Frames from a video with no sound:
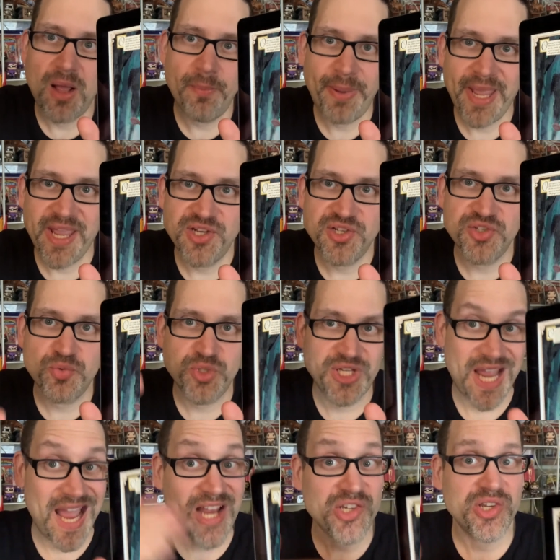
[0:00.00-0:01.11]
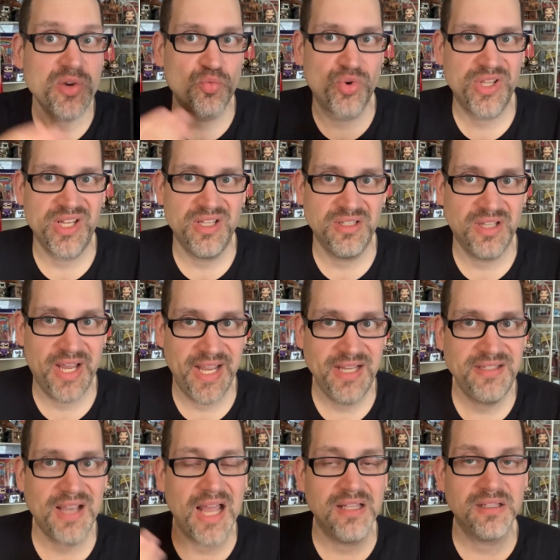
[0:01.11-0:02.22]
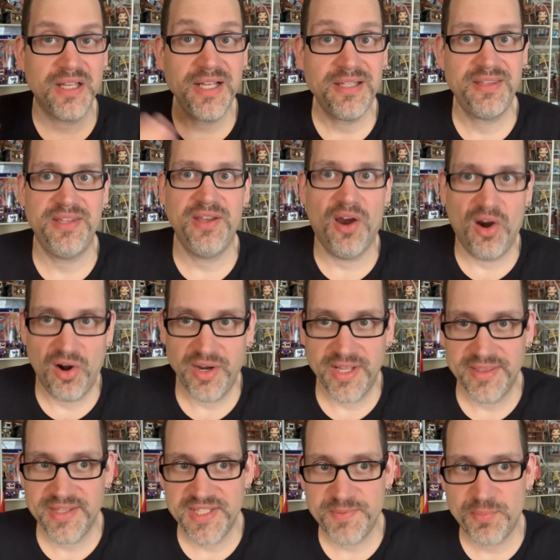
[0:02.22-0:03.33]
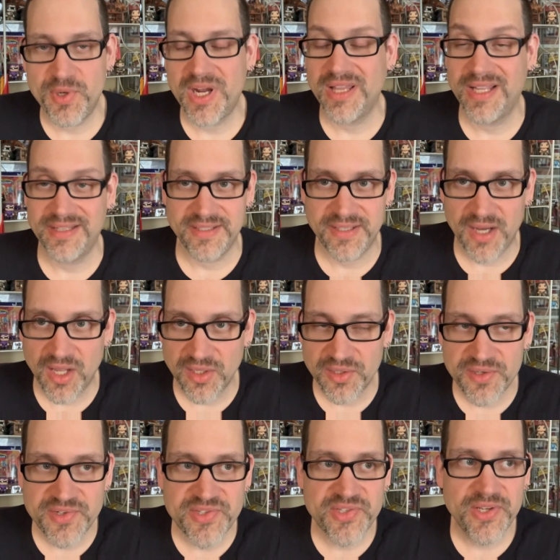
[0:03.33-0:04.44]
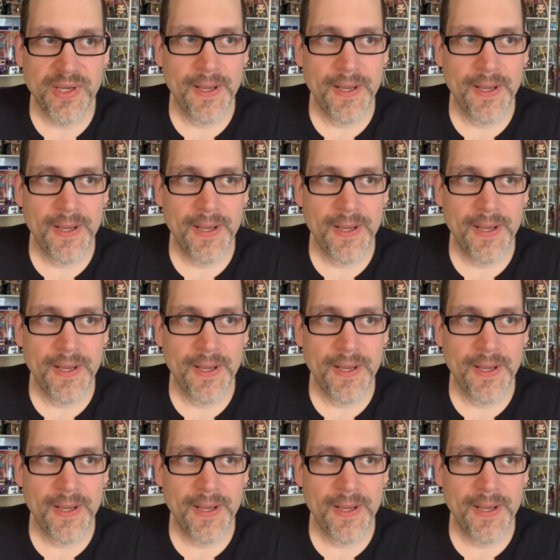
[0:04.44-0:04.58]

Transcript: pages, which I actually really liked. I liked the art in this book. I like the colors.